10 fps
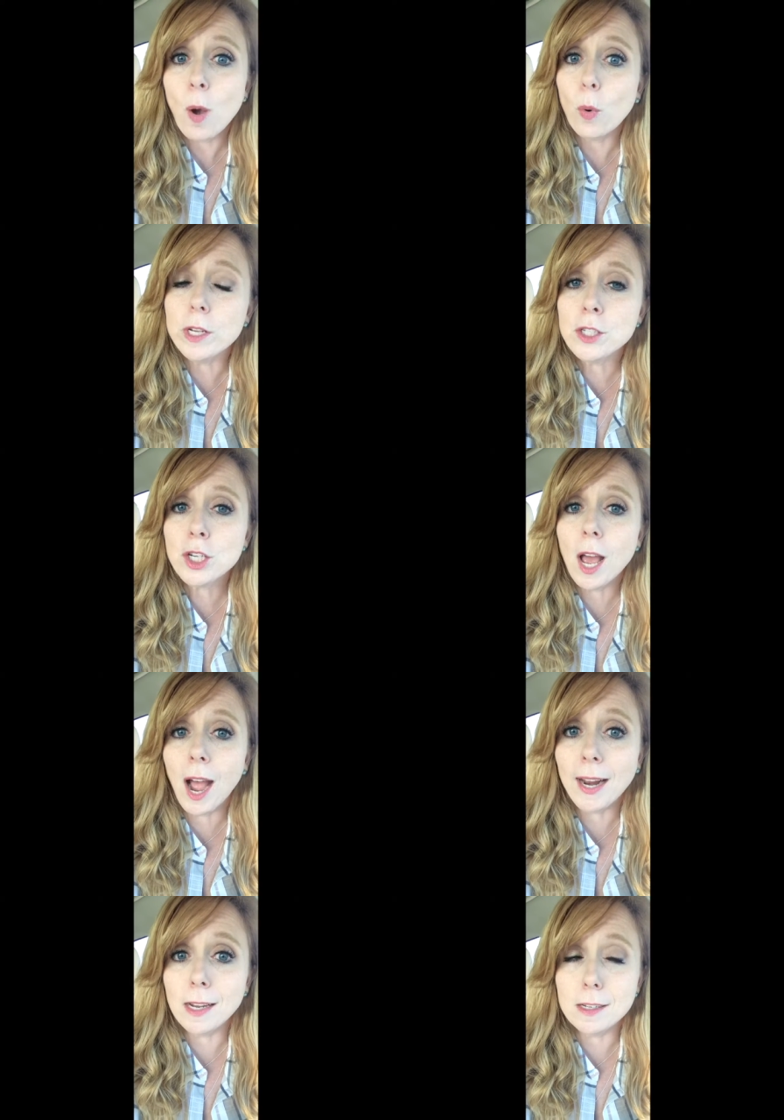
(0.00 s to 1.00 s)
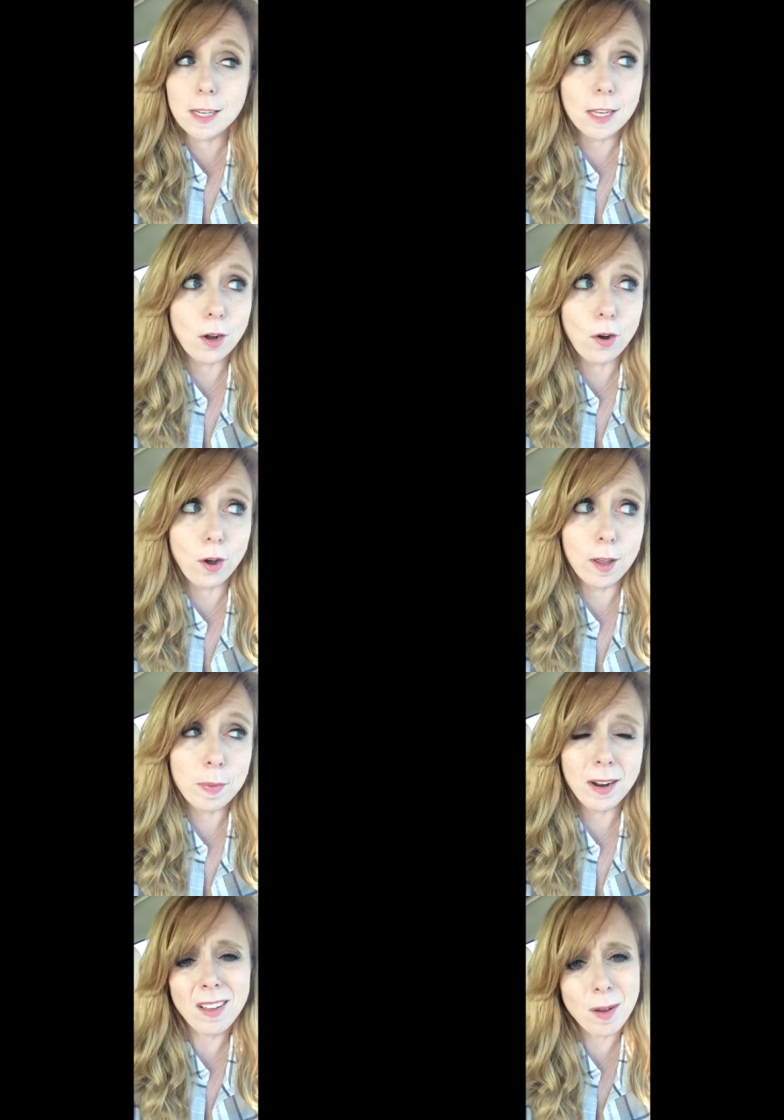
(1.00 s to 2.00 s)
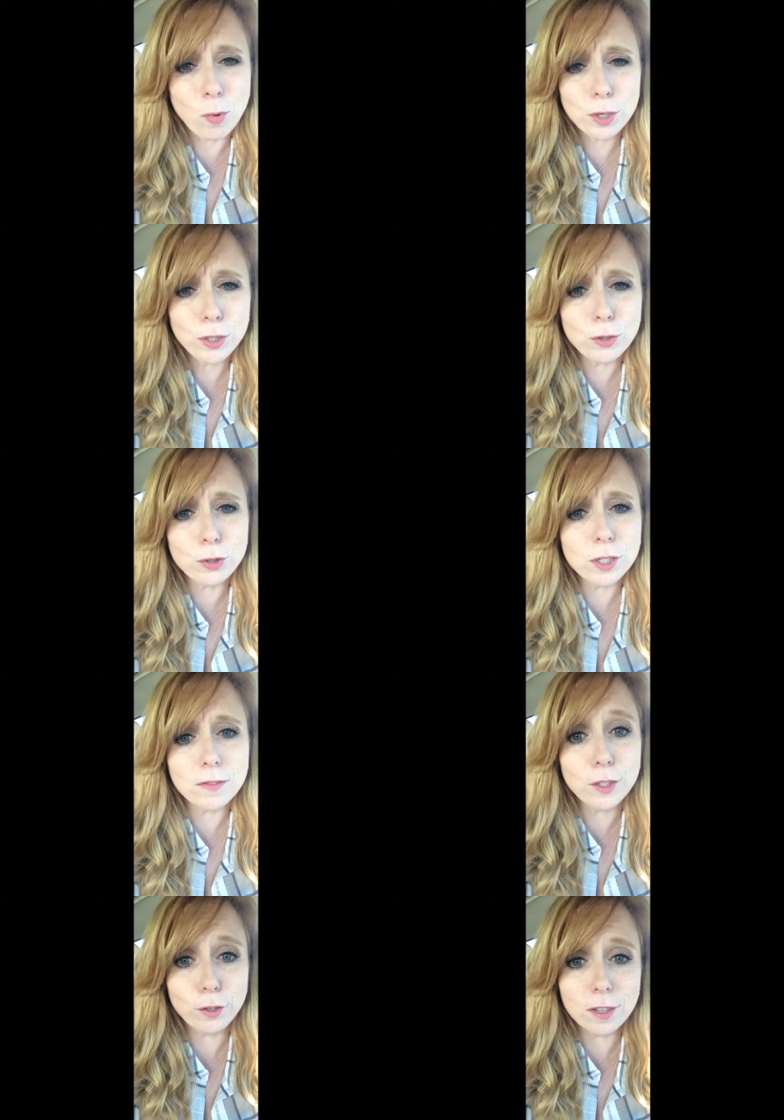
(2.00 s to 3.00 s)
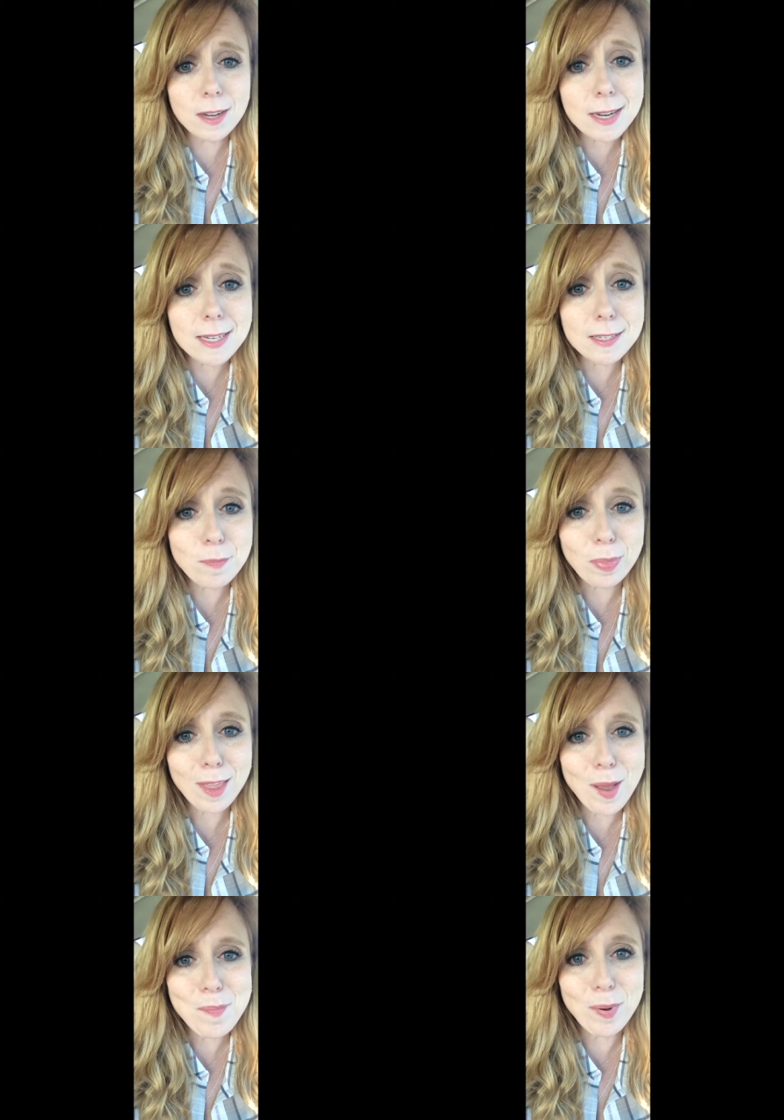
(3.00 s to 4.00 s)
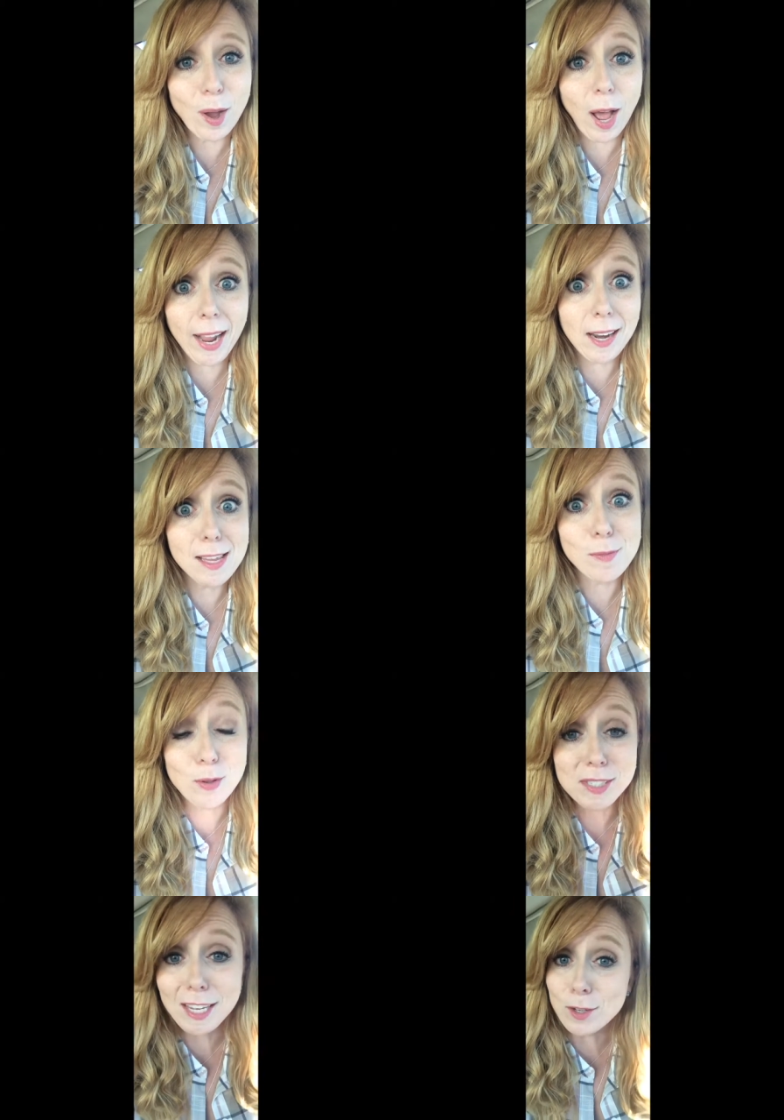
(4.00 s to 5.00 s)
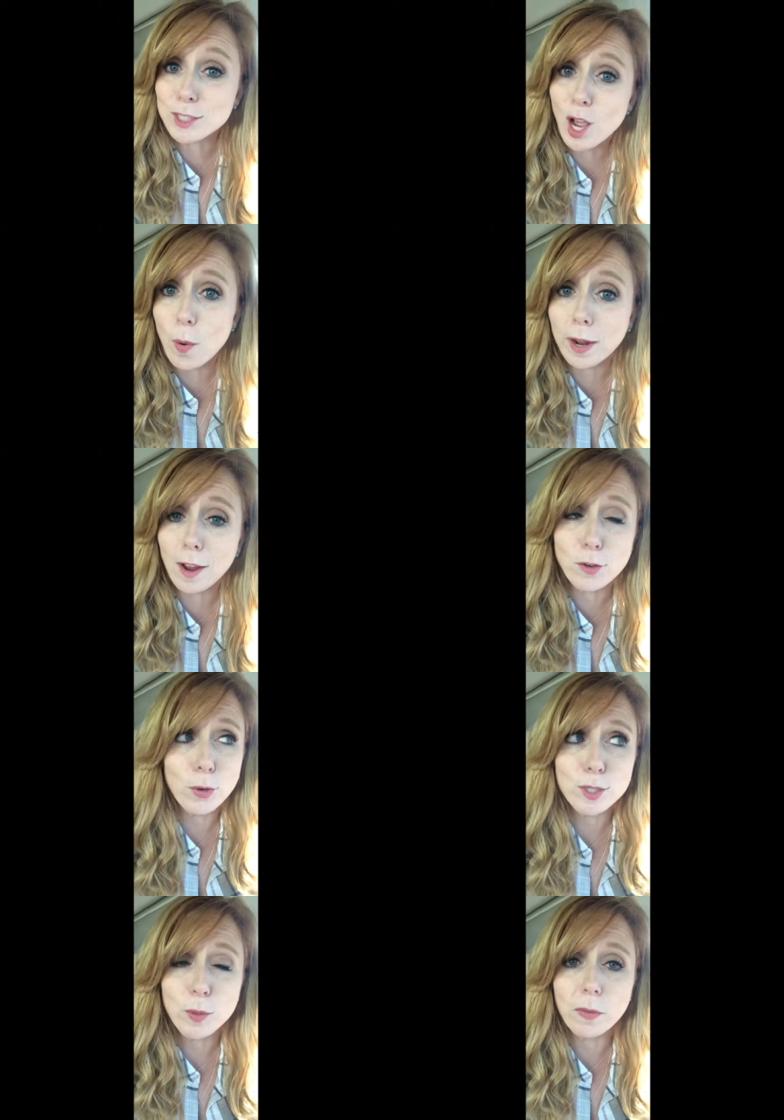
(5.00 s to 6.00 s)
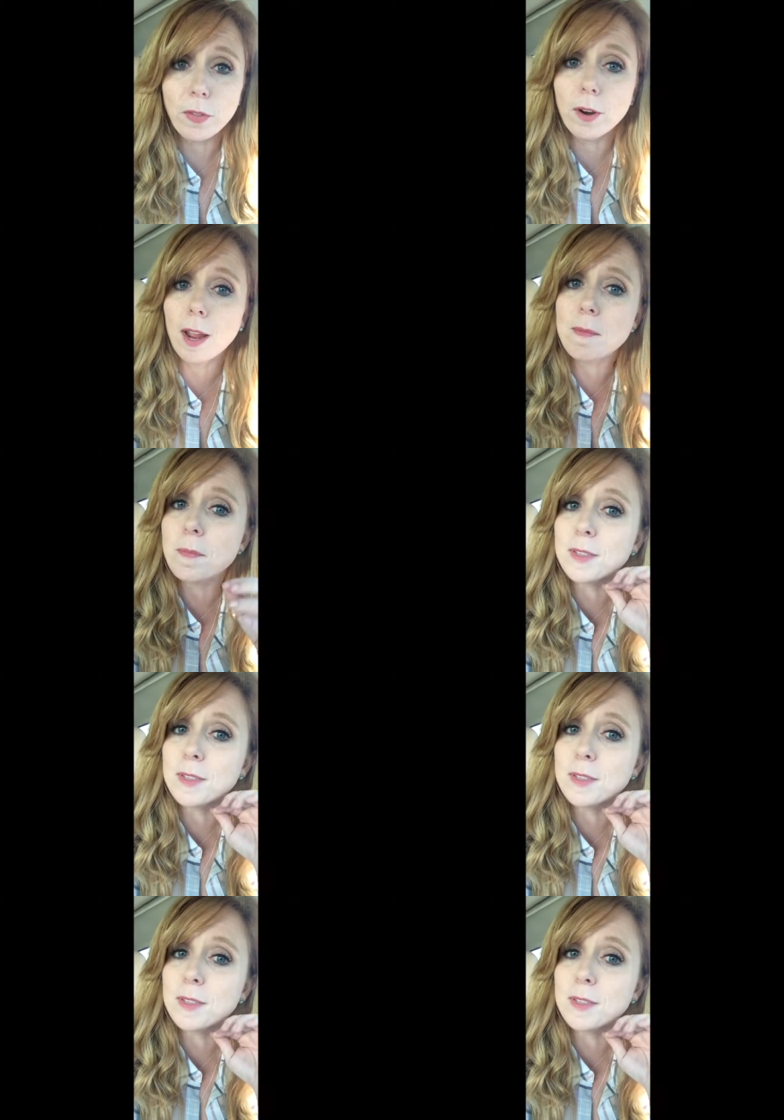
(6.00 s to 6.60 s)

which I need to get on, but I've got more social stuff to do tonight but I got to keep those sales going after doing so well the other night.